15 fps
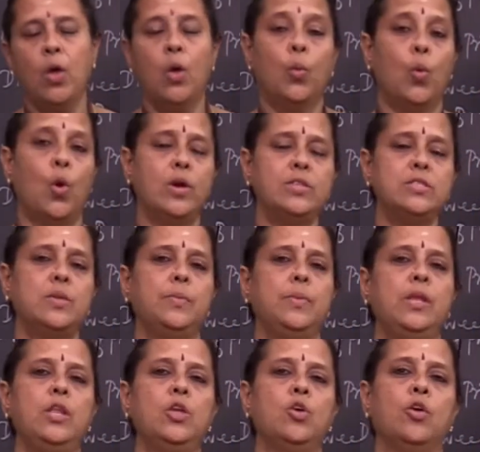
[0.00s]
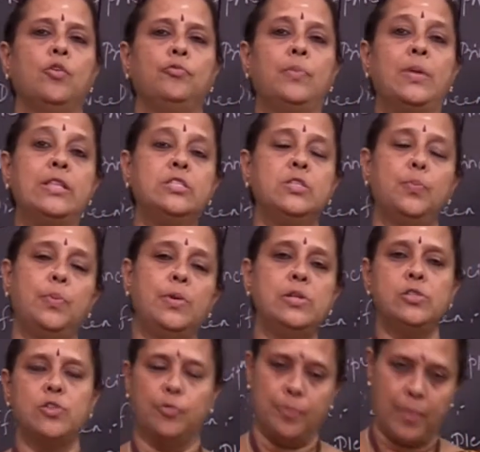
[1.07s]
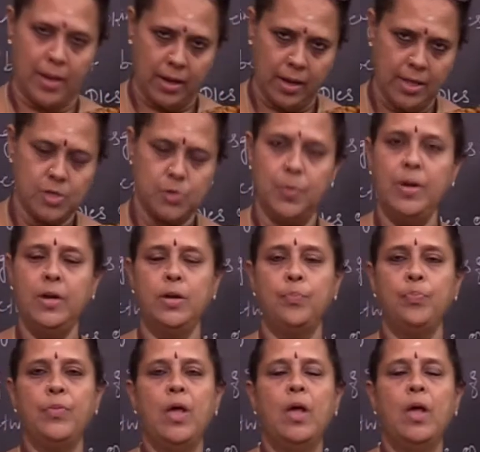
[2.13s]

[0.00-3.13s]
what is the meaning of principles of management,